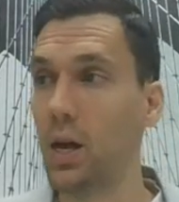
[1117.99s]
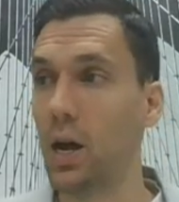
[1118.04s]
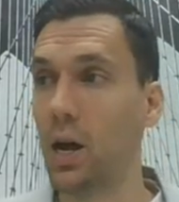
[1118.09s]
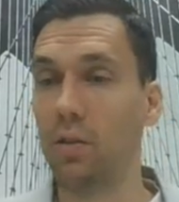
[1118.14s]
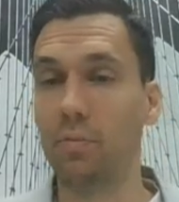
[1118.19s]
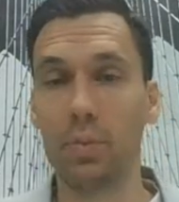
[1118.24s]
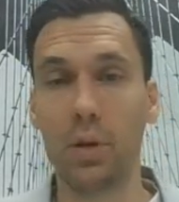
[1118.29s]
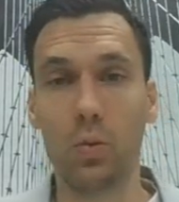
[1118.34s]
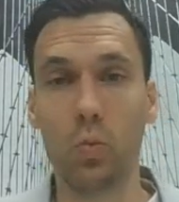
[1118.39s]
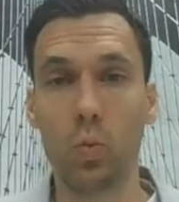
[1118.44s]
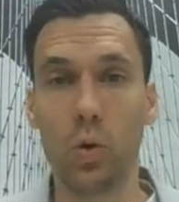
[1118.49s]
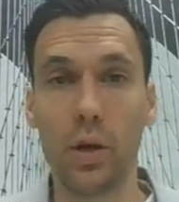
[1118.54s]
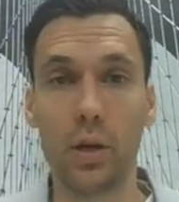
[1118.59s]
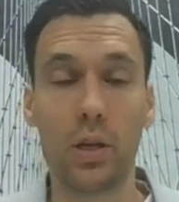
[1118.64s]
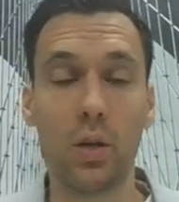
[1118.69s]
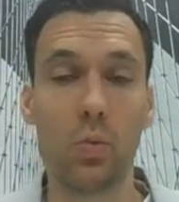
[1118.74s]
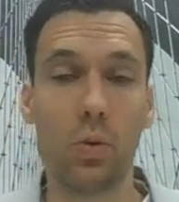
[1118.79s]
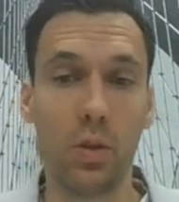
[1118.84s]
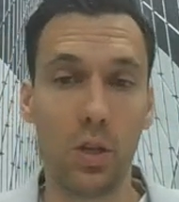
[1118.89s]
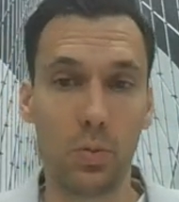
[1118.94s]
I've been
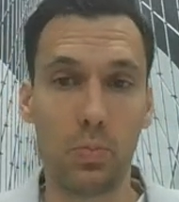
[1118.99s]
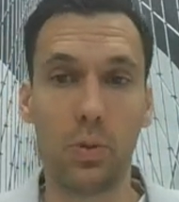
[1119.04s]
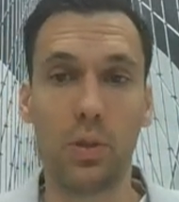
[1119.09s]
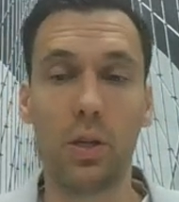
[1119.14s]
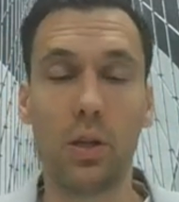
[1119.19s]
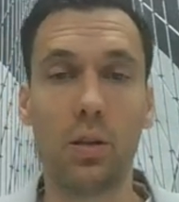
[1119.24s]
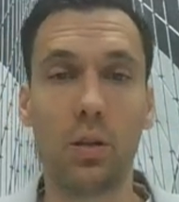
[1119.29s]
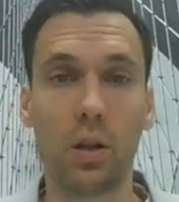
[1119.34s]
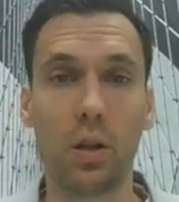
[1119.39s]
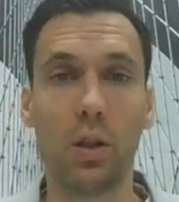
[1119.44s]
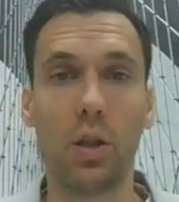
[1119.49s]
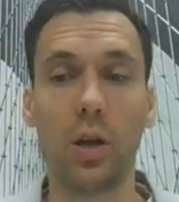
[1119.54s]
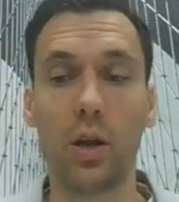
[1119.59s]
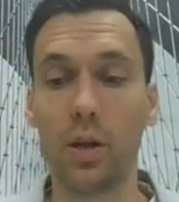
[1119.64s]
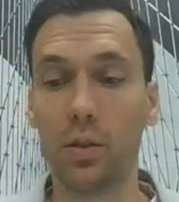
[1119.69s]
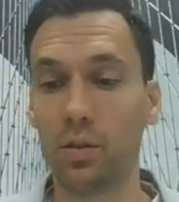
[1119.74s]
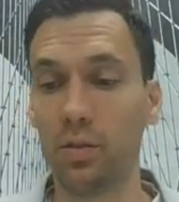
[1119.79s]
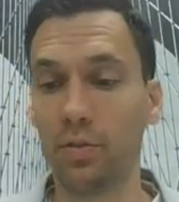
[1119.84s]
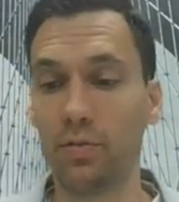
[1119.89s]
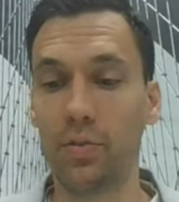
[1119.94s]
working with this particular
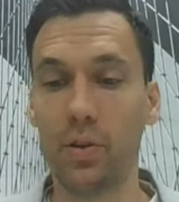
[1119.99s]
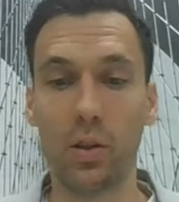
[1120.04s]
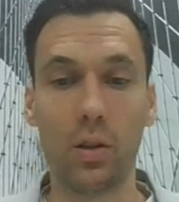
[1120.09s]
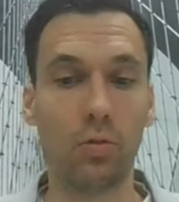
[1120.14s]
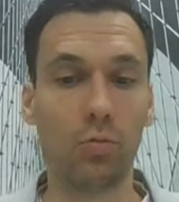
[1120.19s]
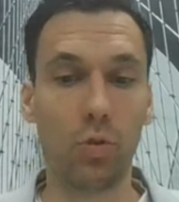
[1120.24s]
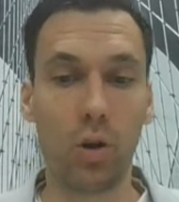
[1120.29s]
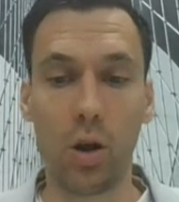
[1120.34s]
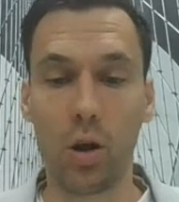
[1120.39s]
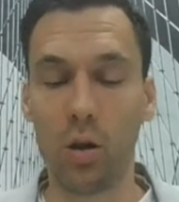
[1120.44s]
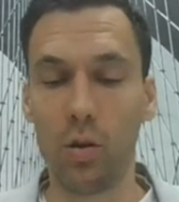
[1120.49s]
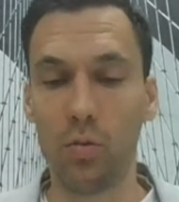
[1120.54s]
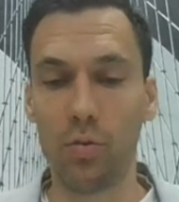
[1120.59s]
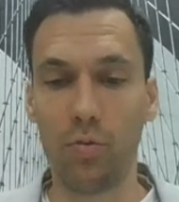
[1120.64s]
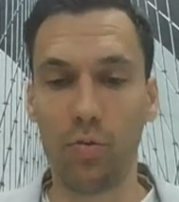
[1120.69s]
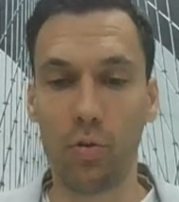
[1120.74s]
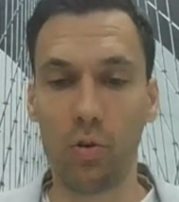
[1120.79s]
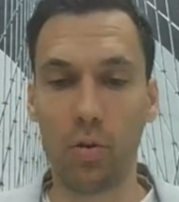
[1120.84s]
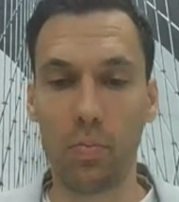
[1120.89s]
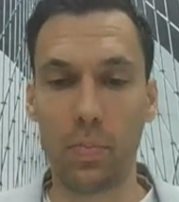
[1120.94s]
client to fill a
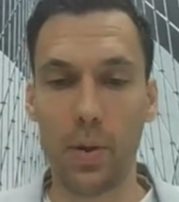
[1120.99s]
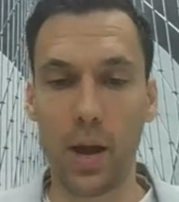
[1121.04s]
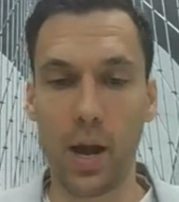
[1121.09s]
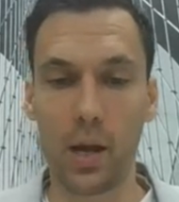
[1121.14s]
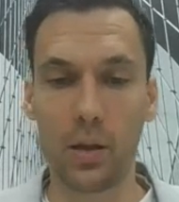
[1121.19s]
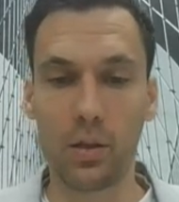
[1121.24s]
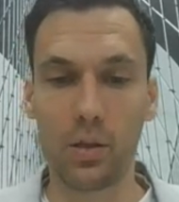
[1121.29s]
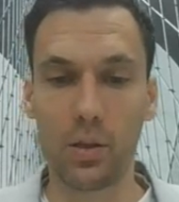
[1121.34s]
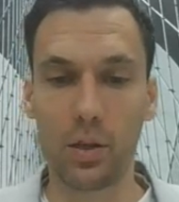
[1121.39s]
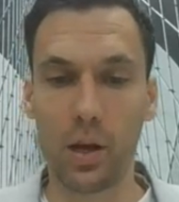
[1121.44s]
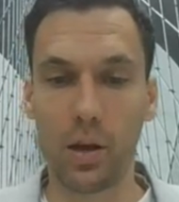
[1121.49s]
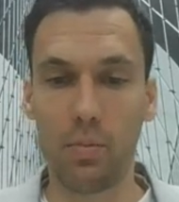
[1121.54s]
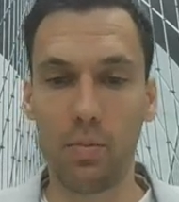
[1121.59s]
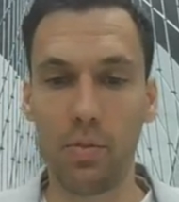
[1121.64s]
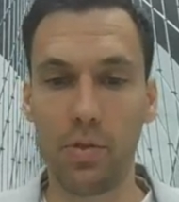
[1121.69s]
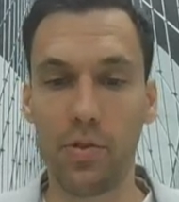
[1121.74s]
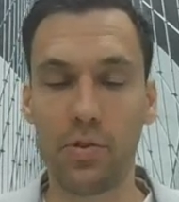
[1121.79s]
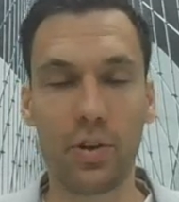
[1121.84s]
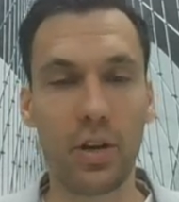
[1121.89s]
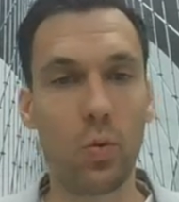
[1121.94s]
role for about
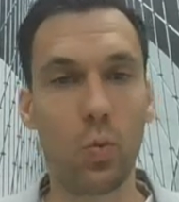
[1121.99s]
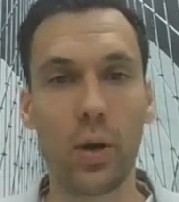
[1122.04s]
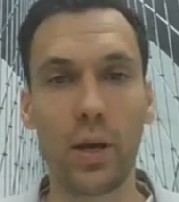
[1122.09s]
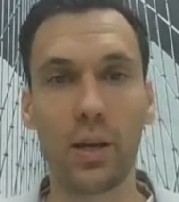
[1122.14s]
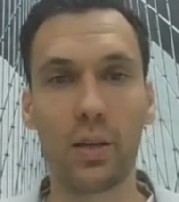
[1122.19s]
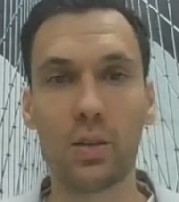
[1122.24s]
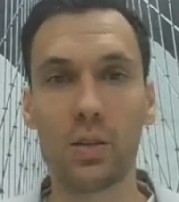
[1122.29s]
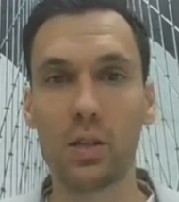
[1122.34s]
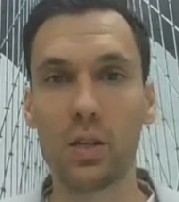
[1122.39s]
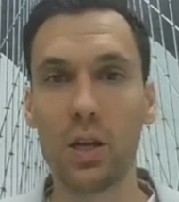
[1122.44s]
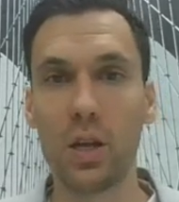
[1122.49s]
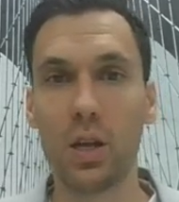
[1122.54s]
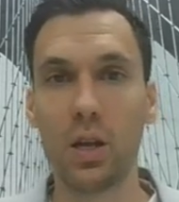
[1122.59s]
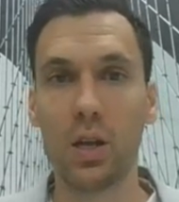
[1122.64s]
3 weeks.